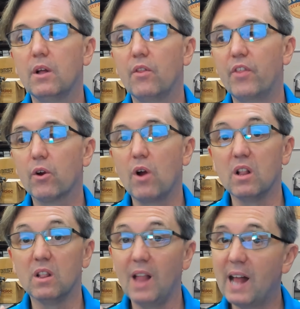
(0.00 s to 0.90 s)
they're a
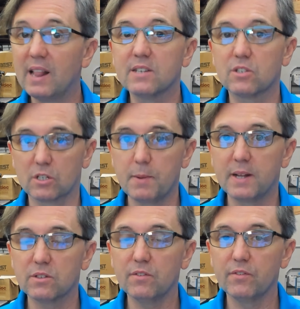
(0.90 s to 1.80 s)
lot less
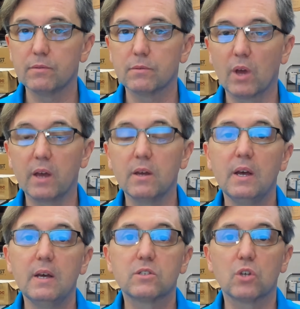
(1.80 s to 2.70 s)
expensive. Okay,
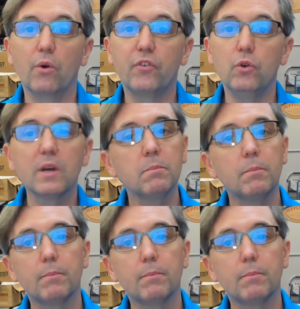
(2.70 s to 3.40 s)
so if you can,